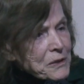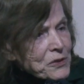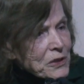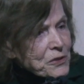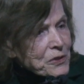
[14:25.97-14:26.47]
in
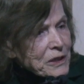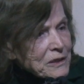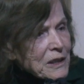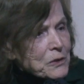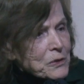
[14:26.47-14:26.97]
the 20th
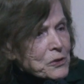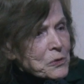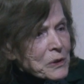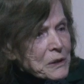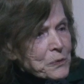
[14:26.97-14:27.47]
century
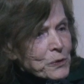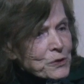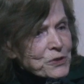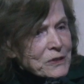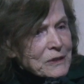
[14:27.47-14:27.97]
and now in the
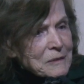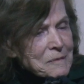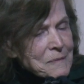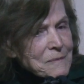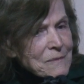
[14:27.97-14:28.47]

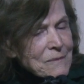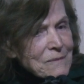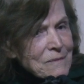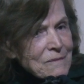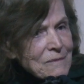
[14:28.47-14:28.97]
21st.
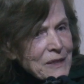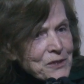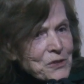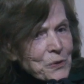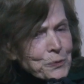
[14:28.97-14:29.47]

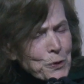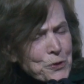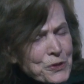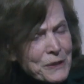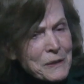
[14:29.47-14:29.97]

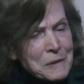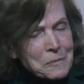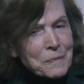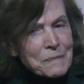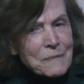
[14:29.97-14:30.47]
It's the
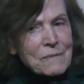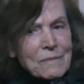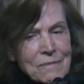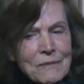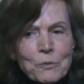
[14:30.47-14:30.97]
first
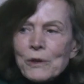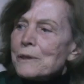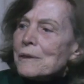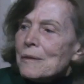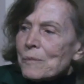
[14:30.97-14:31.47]
time
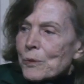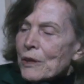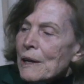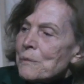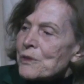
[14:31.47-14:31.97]

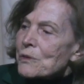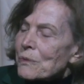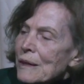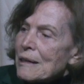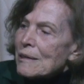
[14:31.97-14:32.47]
when
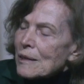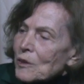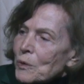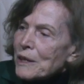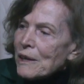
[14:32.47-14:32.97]
perhaps
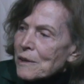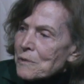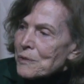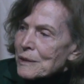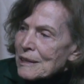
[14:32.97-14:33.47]

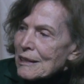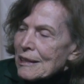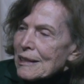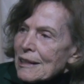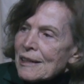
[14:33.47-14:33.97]
we
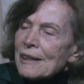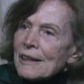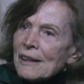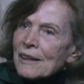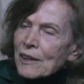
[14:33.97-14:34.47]
have
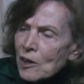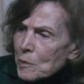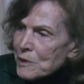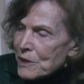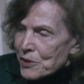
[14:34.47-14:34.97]

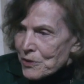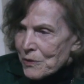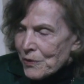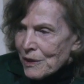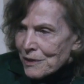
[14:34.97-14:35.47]
a
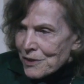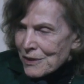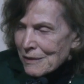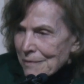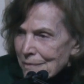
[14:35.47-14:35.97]
combination
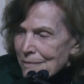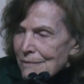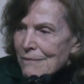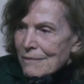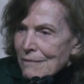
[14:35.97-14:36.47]
of
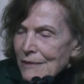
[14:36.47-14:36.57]
things.